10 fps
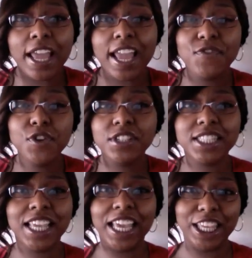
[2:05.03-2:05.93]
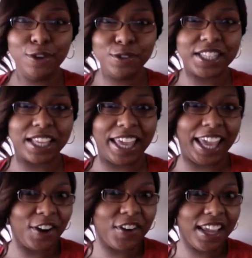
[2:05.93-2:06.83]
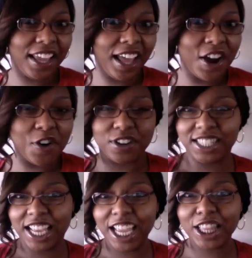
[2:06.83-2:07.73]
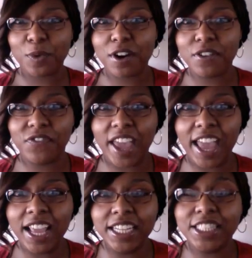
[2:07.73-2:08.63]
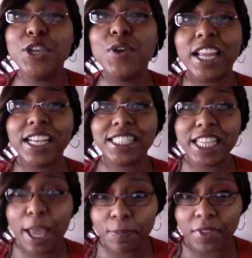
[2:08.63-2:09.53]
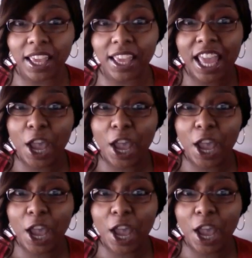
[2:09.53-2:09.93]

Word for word: if you just get used to hearing or saying the word fat, then you can accept it.